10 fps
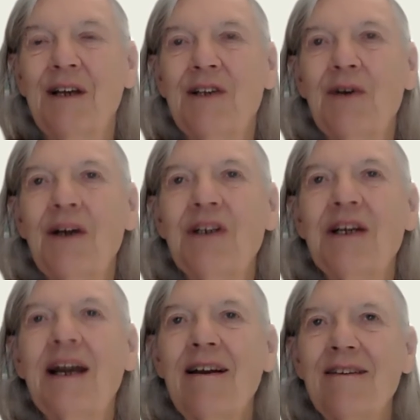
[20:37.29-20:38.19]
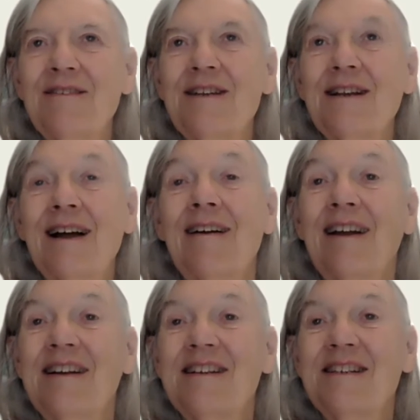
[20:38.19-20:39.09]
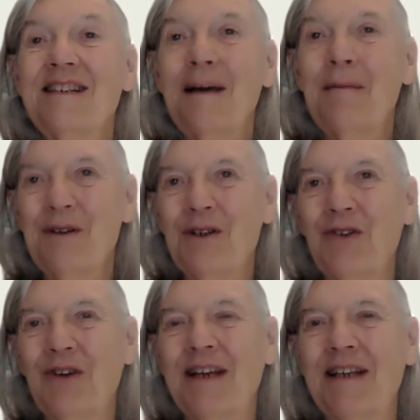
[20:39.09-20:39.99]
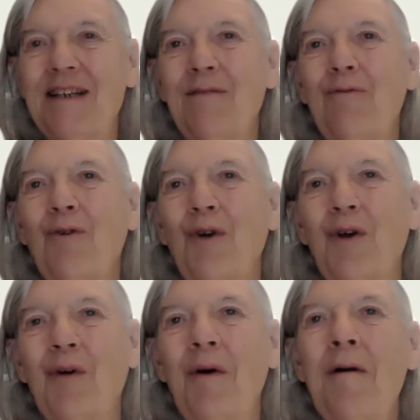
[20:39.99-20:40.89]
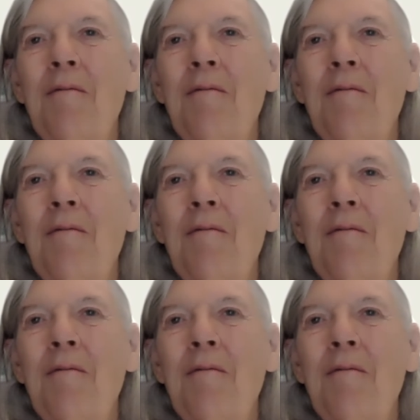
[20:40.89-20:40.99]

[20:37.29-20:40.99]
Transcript: So actually, Caroline's demonstrated it for you.